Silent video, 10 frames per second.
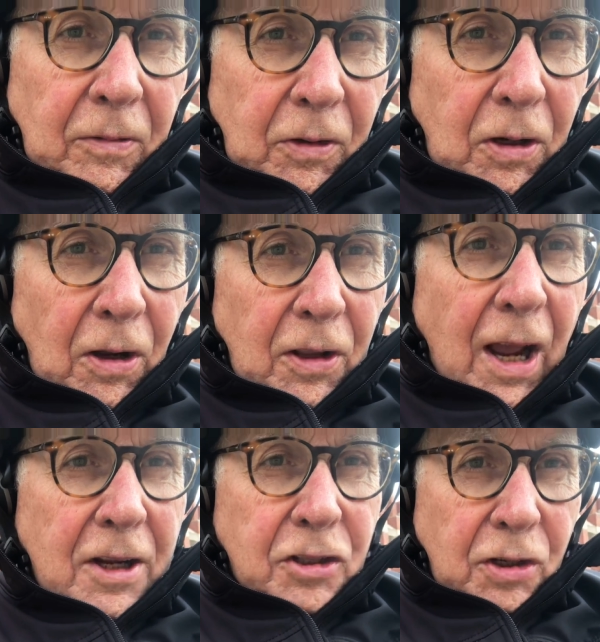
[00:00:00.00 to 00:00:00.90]
You know, the
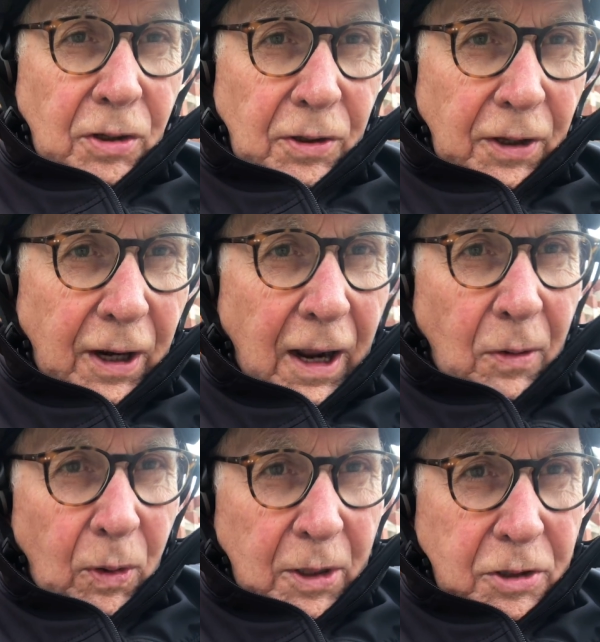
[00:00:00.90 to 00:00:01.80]
high school that I
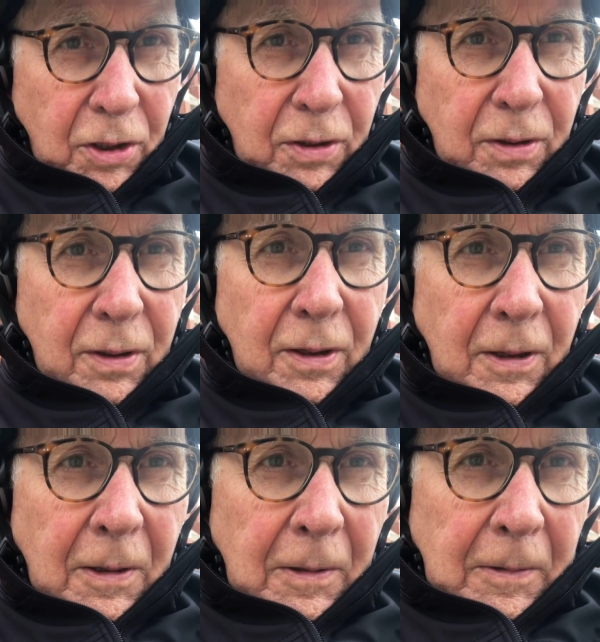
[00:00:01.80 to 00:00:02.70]
went to,
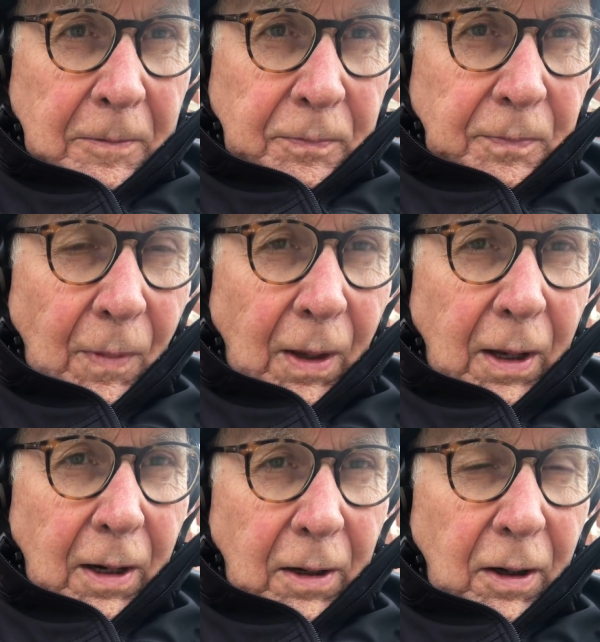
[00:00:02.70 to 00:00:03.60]

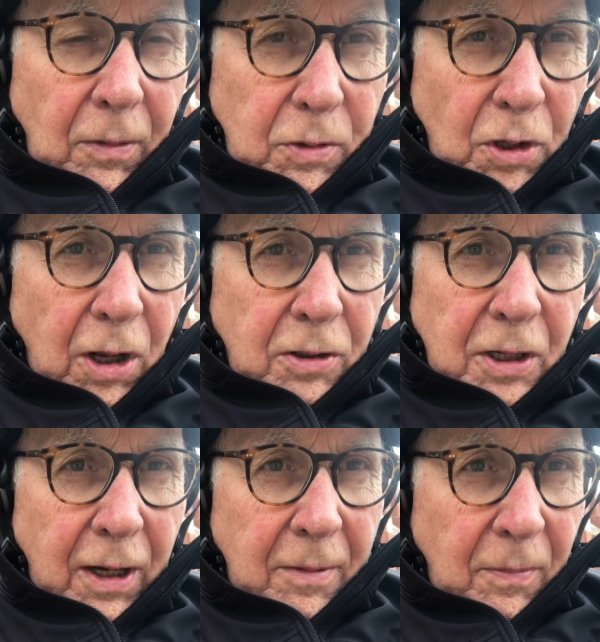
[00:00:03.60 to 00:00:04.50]
and it was a long
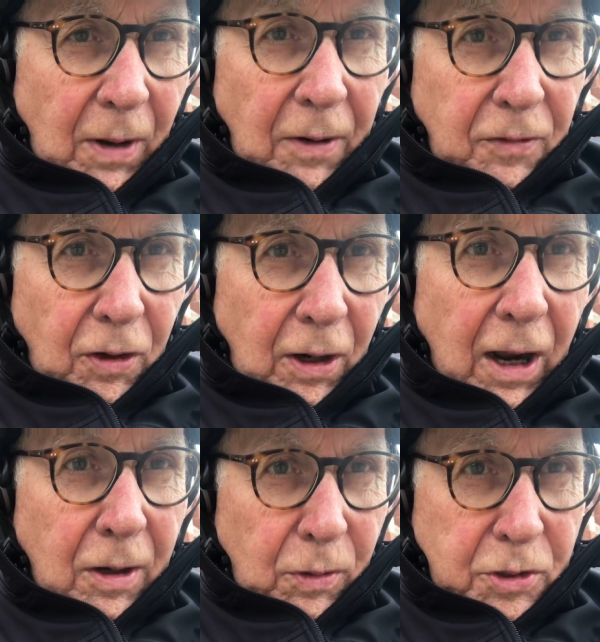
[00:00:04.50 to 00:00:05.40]
time after
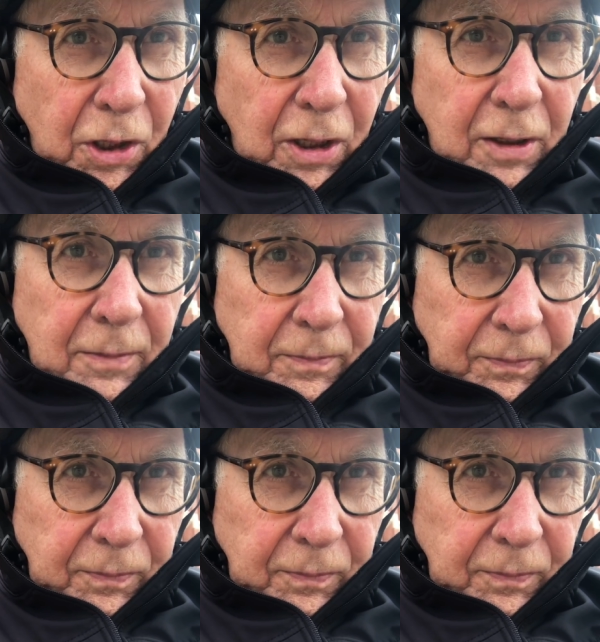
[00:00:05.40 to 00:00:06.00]
I was there.